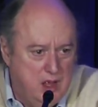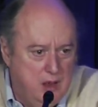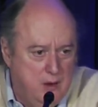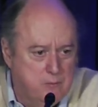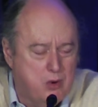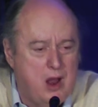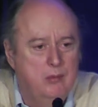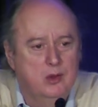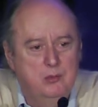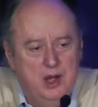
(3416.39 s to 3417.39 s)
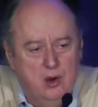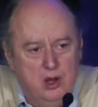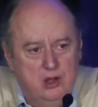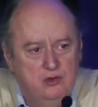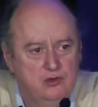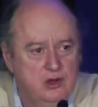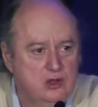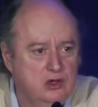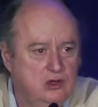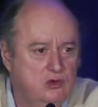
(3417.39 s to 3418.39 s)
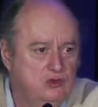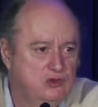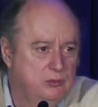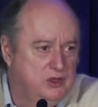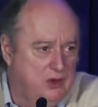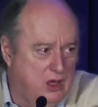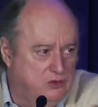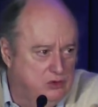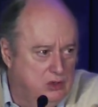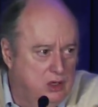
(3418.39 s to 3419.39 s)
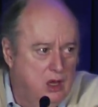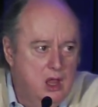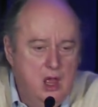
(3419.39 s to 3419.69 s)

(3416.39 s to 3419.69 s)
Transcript: uh, problem areas that could use some attention.